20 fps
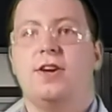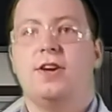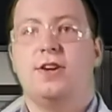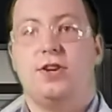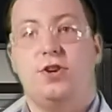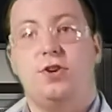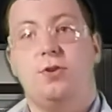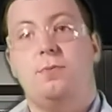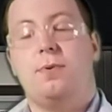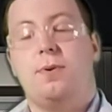
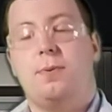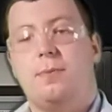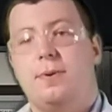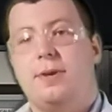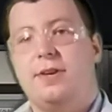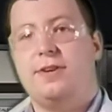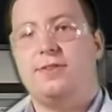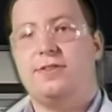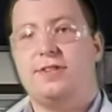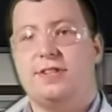you'll probably
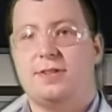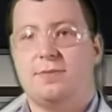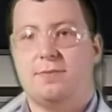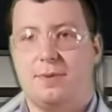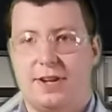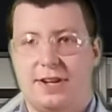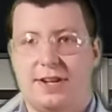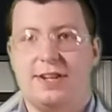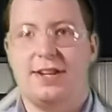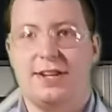use a
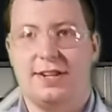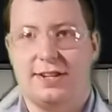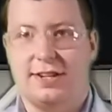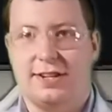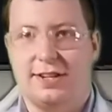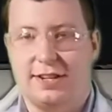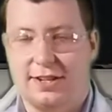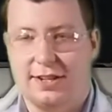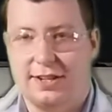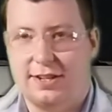splint in
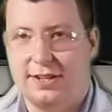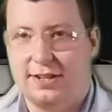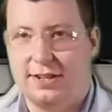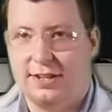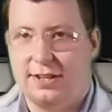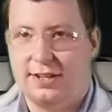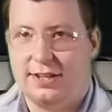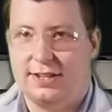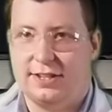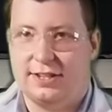
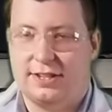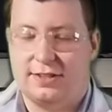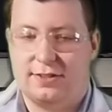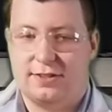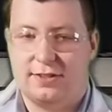a